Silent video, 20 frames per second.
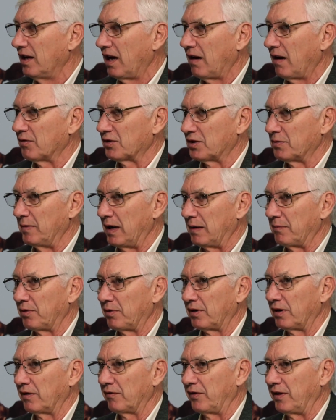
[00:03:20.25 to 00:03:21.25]
I was a
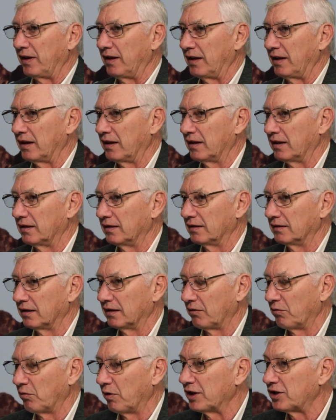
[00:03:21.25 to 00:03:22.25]
member of the
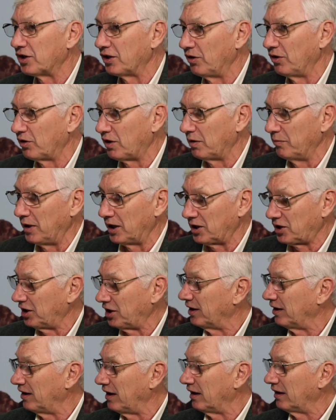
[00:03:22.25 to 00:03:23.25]
original
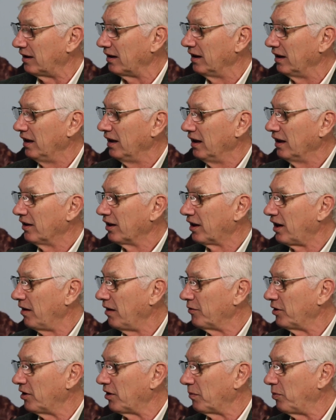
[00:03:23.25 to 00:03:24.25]
commission that the
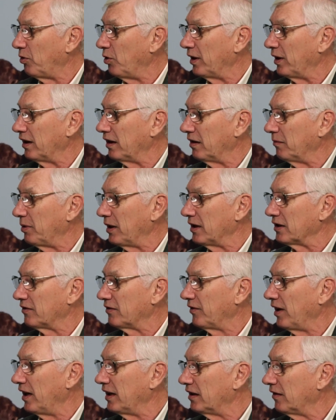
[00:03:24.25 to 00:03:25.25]
governor appointed in
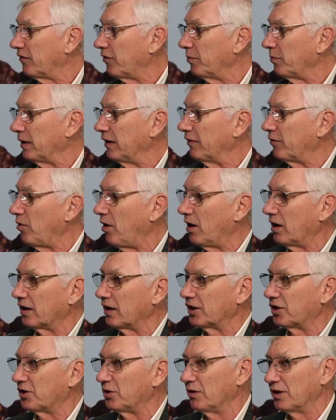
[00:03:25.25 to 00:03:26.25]
Pennsylvania for beef quality
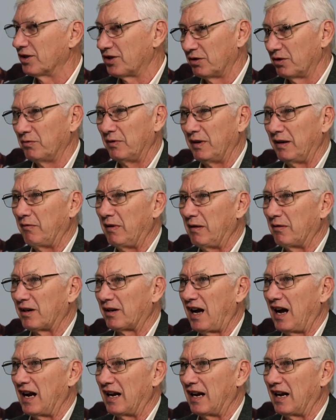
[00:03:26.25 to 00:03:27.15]
assurance. So we were